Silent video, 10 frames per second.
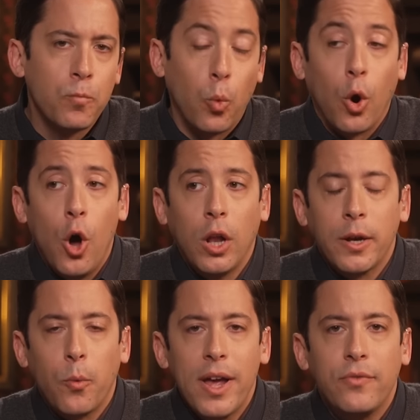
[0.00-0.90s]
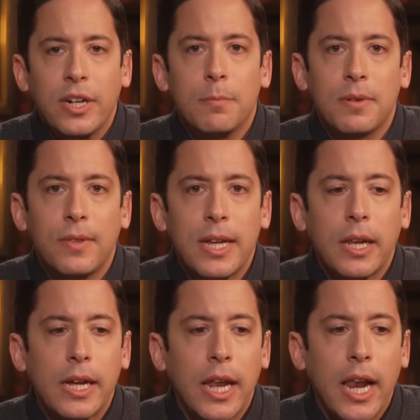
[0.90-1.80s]
We're all, in a way, victims of the
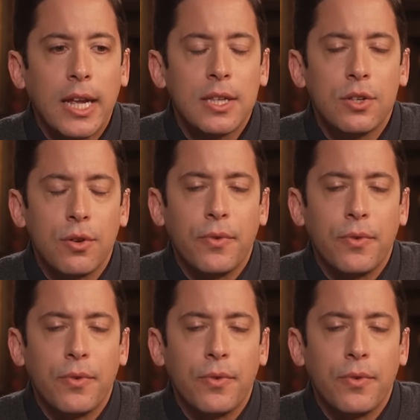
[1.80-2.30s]
illegal aliens because